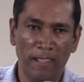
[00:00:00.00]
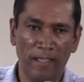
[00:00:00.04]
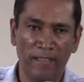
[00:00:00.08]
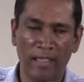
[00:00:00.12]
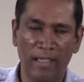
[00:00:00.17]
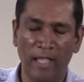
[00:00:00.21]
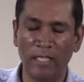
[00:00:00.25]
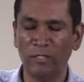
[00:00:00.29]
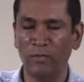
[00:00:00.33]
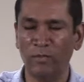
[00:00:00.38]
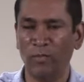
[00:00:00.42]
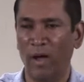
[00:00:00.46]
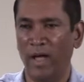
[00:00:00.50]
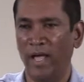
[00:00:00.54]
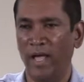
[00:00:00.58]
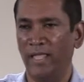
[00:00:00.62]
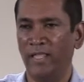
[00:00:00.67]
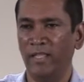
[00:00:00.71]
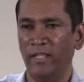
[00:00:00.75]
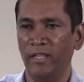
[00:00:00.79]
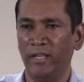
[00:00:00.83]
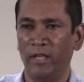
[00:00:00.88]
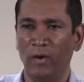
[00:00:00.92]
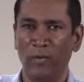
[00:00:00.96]
That's why,
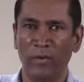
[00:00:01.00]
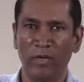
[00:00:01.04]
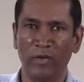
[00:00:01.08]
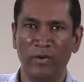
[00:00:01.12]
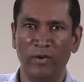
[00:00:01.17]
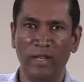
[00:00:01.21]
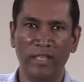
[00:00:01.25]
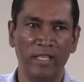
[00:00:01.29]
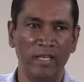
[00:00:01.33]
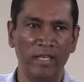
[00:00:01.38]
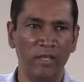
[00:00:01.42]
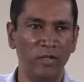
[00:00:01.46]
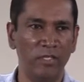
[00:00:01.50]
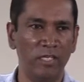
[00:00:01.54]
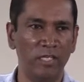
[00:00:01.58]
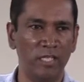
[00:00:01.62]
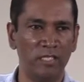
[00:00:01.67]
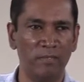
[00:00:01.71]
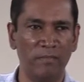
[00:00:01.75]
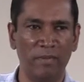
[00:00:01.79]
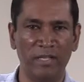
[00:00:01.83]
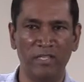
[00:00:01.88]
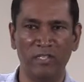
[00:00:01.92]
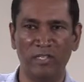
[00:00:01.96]
when you read the New
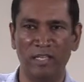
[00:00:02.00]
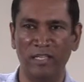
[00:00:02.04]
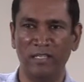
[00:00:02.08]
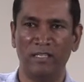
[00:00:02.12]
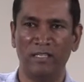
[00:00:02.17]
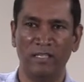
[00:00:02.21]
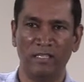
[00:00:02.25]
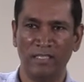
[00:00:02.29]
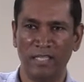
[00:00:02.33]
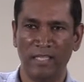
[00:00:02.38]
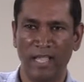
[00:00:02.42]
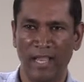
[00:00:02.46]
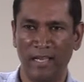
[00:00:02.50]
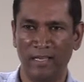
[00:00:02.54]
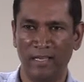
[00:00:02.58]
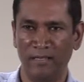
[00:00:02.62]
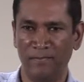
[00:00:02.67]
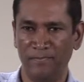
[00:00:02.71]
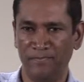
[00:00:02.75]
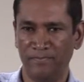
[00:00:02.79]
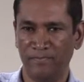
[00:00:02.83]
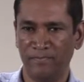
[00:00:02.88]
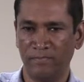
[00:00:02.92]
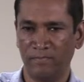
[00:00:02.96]
Testament, Jesus said,
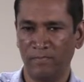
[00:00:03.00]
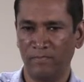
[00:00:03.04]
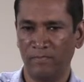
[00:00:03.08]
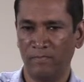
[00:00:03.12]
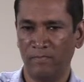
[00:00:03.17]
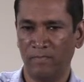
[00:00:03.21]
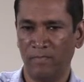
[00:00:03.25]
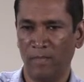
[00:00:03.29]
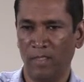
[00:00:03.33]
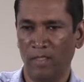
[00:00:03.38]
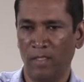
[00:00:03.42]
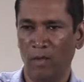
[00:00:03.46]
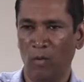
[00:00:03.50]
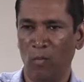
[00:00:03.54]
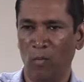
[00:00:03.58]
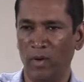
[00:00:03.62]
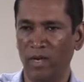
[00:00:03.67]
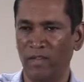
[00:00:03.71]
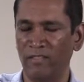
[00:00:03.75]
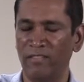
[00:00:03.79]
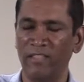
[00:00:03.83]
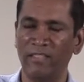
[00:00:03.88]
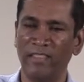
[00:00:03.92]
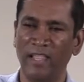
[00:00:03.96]
one
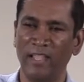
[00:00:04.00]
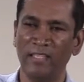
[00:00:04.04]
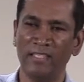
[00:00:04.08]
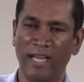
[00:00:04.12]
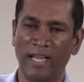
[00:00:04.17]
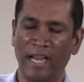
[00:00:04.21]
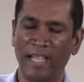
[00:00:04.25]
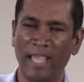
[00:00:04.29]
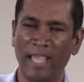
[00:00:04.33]
of the things that I